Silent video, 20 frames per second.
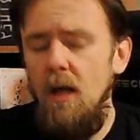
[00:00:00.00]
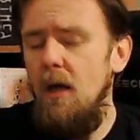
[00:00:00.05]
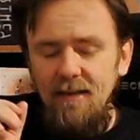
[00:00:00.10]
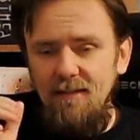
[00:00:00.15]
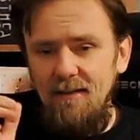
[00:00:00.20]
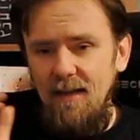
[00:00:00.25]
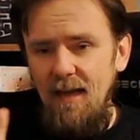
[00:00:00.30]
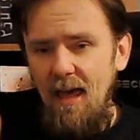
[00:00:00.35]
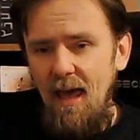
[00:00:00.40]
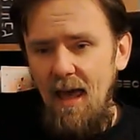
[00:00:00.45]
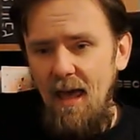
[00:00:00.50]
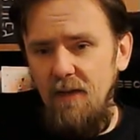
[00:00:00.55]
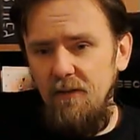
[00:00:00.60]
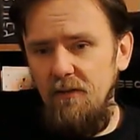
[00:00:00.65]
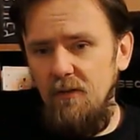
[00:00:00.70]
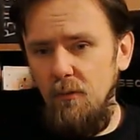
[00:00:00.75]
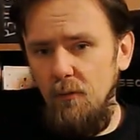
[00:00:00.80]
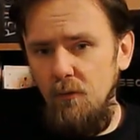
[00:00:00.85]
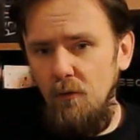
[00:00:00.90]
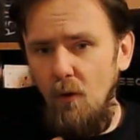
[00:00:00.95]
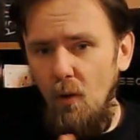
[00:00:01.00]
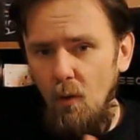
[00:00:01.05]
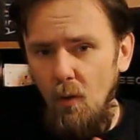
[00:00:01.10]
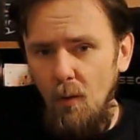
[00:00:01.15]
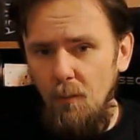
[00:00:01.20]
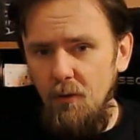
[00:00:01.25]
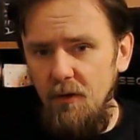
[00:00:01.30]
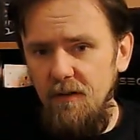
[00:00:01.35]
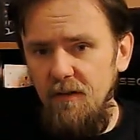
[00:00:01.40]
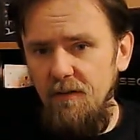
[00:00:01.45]
It has those
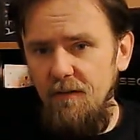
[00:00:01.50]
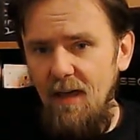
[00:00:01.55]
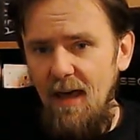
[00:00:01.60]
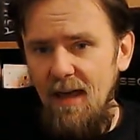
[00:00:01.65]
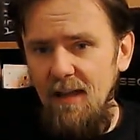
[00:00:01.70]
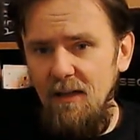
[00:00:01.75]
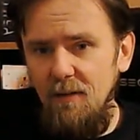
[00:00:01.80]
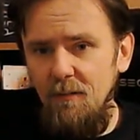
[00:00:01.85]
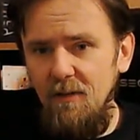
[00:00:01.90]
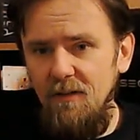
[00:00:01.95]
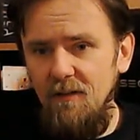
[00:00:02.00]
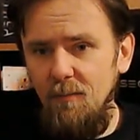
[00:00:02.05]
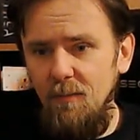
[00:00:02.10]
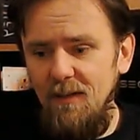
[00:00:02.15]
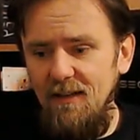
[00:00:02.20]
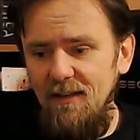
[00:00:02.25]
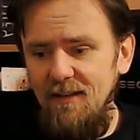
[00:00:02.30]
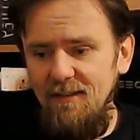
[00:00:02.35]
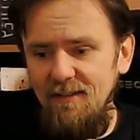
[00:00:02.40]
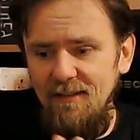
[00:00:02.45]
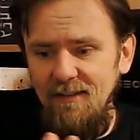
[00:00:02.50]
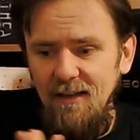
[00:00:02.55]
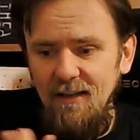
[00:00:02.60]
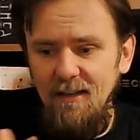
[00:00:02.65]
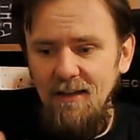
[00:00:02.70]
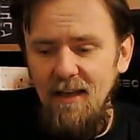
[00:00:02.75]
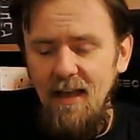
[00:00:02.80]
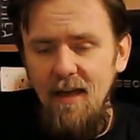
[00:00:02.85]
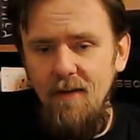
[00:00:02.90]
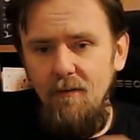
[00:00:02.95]
cooperative elements, but it's
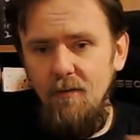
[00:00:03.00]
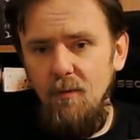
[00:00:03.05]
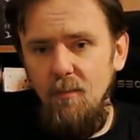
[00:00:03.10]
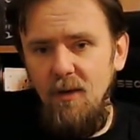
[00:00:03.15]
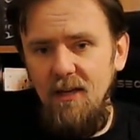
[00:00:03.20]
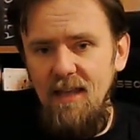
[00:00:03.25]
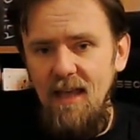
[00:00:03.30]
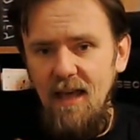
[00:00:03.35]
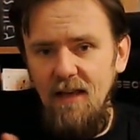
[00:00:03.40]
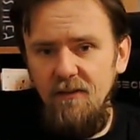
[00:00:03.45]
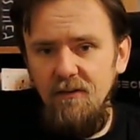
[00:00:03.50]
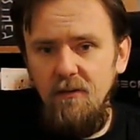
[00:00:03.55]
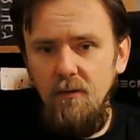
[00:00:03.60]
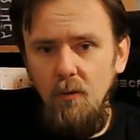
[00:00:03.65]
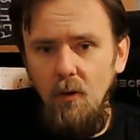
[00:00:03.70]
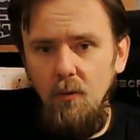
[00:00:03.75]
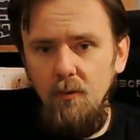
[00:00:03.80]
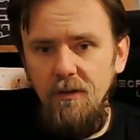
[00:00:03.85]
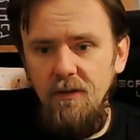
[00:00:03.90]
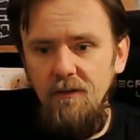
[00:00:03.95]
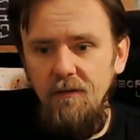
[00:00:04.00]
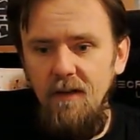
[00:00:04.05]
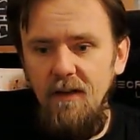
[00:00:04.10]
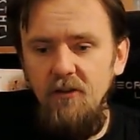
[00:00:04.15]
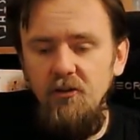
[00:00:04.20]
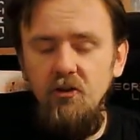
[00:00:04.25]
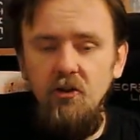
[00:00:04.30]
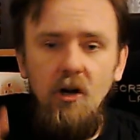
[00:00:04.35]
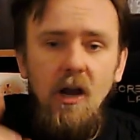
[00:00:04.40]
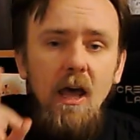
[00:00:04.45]
like everybody has their own
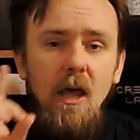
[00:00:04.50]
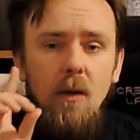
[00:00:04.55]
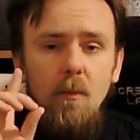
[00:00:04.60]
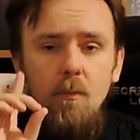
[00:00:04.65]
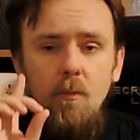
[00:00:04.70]
adventure.